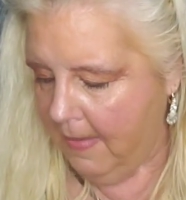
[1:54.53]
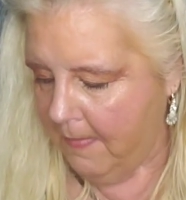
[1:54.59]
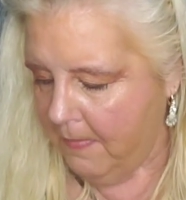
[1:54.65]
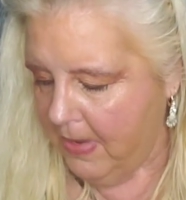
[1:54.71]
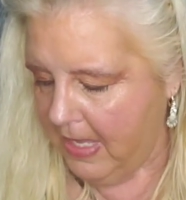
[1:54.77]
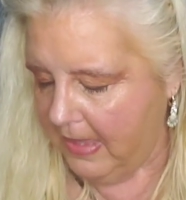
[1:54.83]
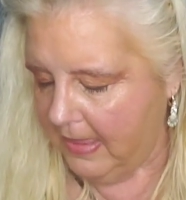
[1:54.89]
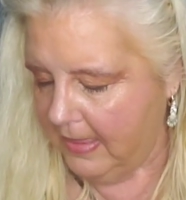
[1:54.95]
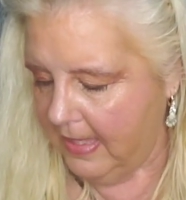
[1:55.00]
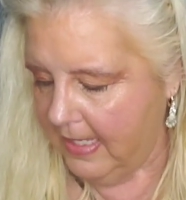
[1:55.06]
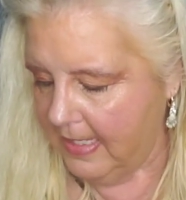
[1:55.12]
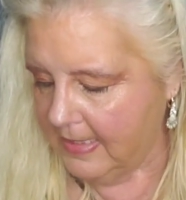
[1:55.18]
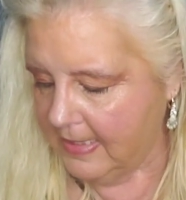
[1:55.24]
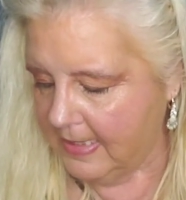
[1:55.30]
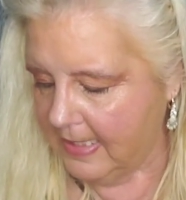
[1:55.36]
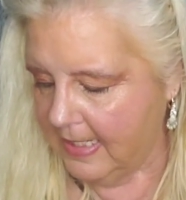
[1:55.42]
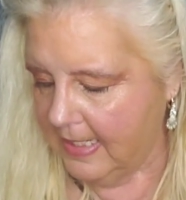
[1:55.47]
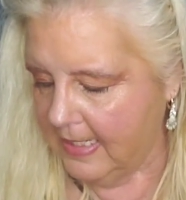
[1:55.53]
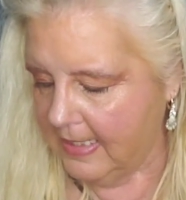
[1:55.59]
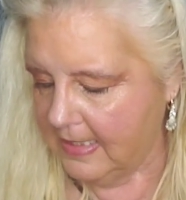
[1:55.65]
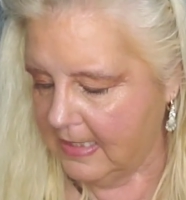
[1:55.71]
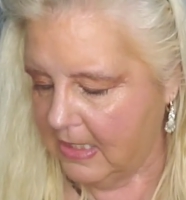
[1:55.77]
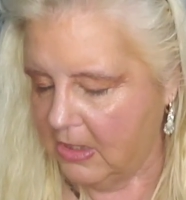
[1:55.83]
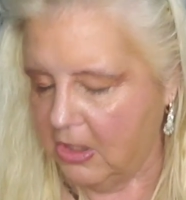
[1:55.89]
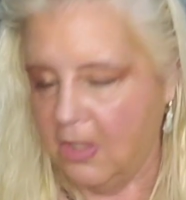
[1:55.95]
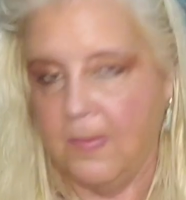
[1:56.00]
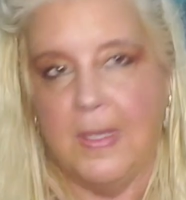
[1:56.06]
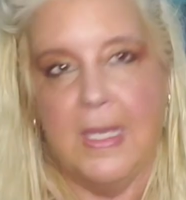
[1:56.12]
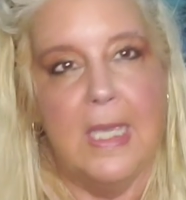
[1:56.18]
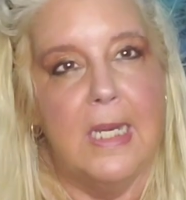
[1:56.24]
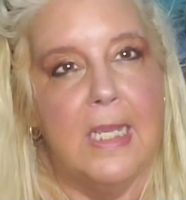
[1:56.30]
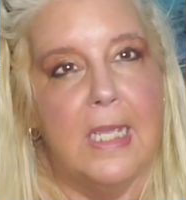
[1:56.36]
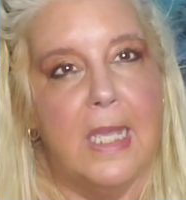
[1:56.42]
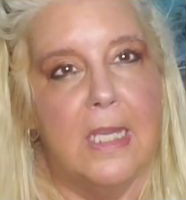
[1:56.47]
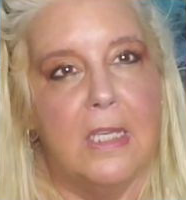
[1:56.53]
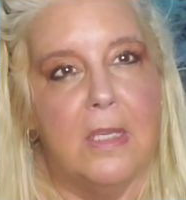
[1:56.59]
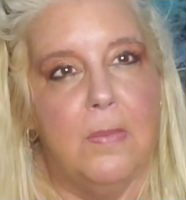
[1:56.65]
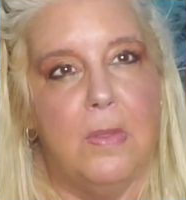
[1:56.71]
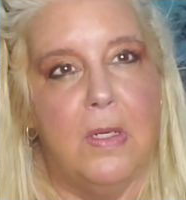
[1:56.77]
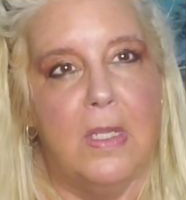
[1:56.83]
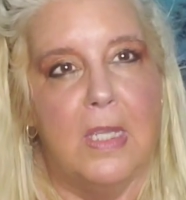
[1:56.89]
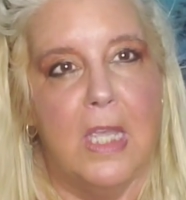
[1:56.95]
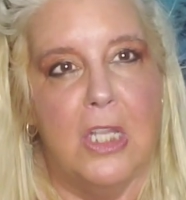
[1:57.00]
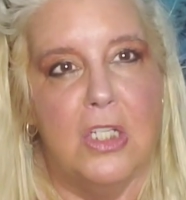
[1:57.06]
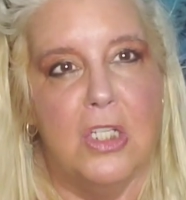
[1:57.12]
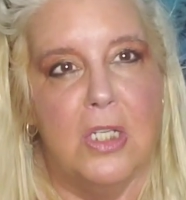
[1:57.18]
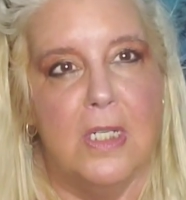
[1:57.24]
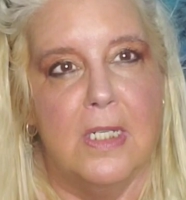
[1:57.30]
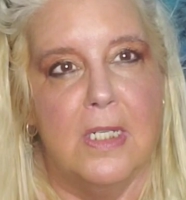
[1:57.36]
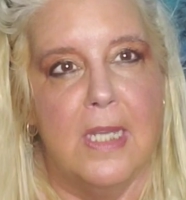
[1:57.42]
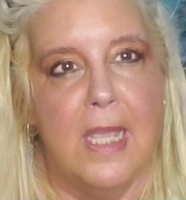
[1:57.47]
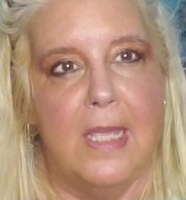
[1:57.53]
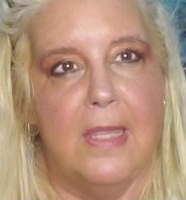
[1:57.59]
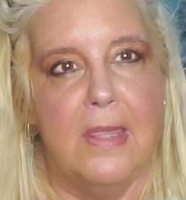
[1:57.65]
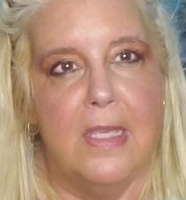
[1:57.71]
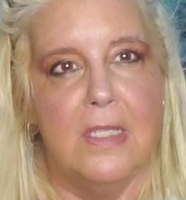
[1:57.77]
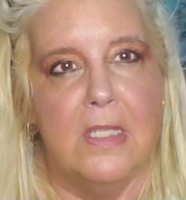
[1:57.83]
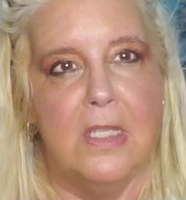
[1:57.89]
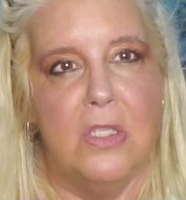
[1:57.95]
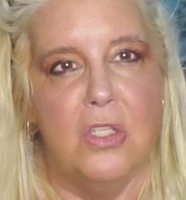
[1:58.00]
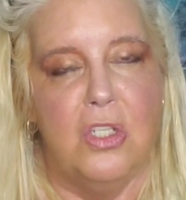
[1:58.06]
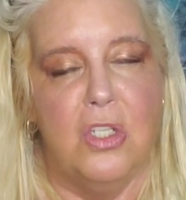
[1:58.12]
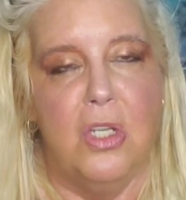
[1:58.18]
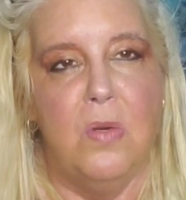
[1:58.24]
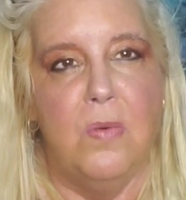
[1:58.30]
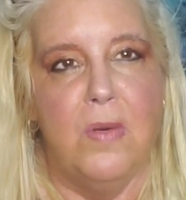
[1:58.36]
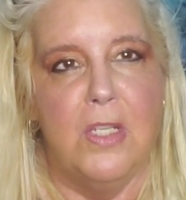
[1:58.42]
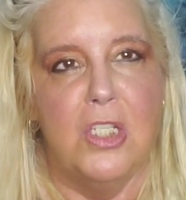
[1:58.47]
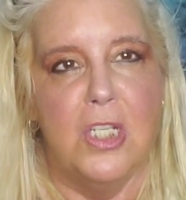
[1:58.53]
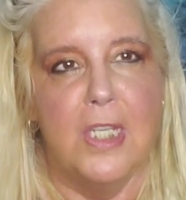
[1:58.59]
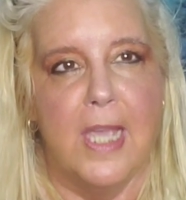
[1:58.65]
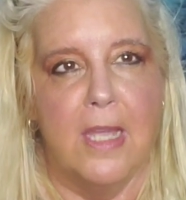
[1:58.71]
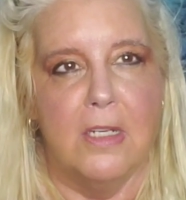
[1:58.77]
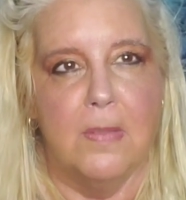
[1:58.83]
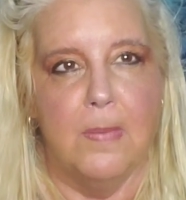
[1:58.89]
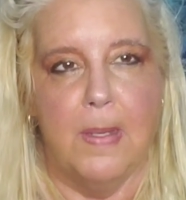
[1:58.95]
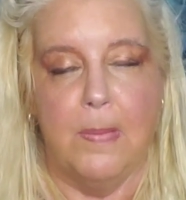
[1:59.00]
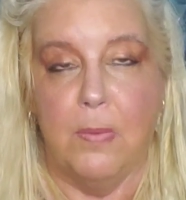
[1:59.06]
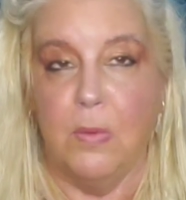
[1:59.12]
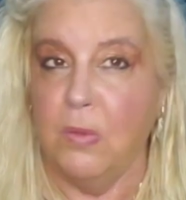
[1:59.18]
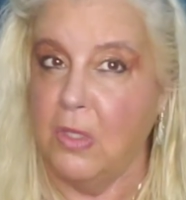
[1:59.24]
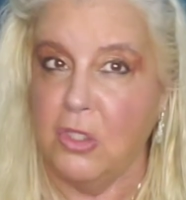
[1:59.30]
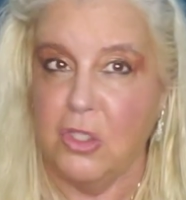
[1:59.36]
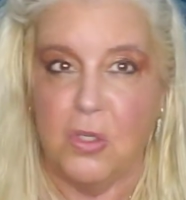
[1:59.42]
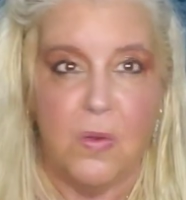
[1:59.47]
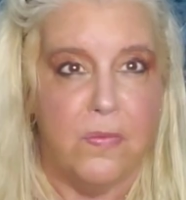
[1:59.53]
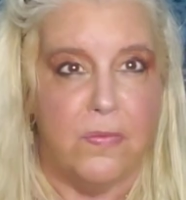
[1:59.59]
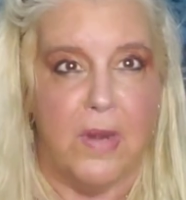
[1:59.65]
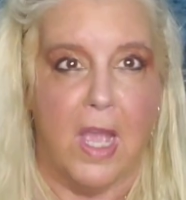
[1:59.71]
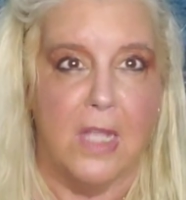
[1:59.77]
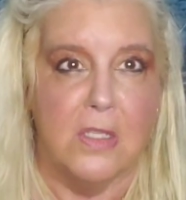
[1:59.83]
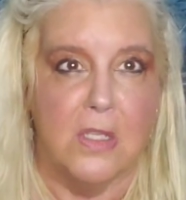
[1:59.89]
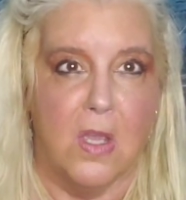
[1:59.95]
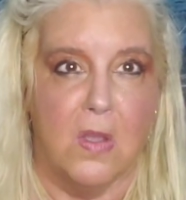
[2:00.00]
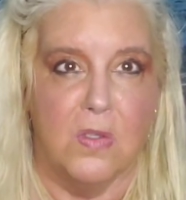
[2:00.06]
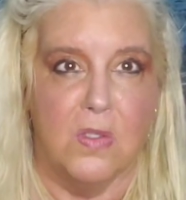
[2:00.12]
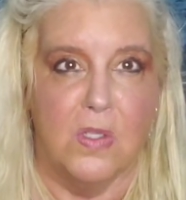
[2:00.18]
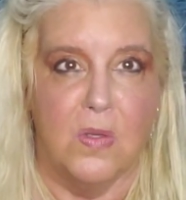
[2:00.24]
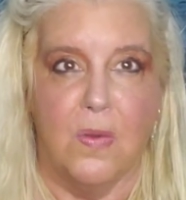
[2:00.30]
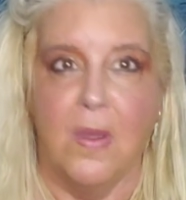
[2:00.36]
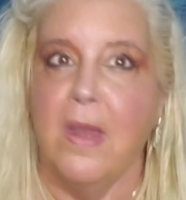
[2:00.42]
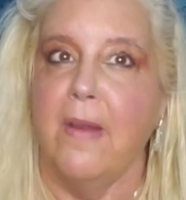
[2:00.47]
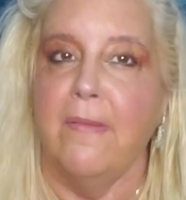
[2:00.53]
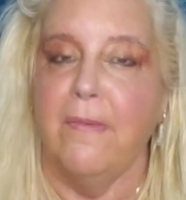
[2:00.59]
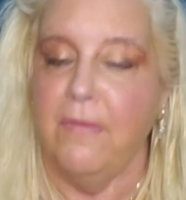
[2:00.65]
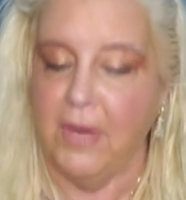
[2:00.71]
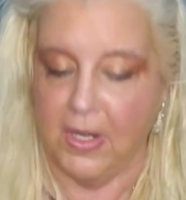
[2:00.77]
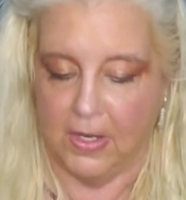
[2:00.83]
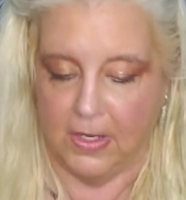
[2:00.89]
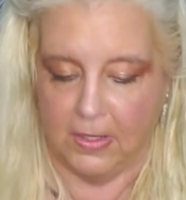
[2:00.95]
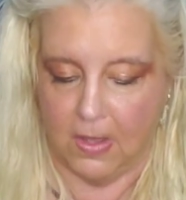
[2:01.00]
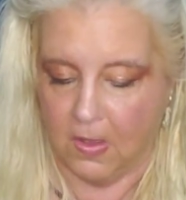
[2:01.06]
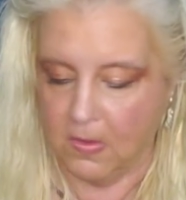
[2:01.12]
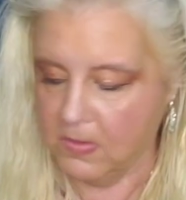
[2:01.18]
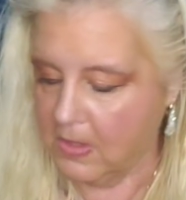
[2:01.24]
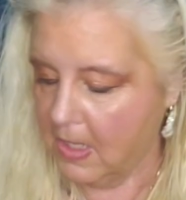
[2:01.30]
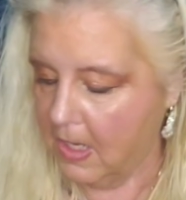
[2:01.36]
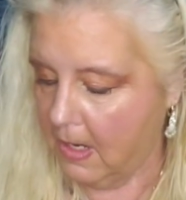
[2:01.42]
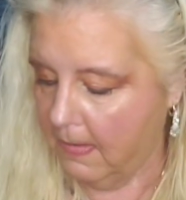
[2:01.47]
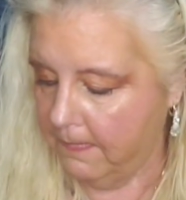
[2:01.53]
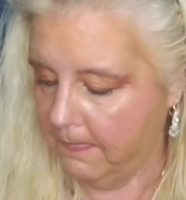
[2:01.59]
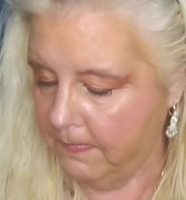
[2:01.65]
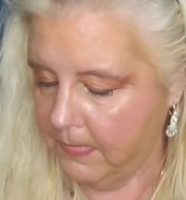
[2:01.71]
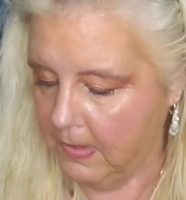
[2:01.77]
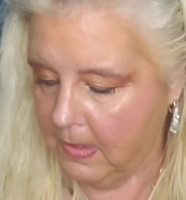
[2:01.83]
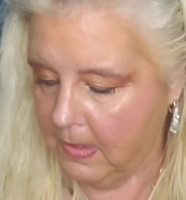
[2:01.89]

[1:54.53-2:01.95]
But this is the new beginning in communication. And this is you reaching out to people that you have not talked to in a very long time.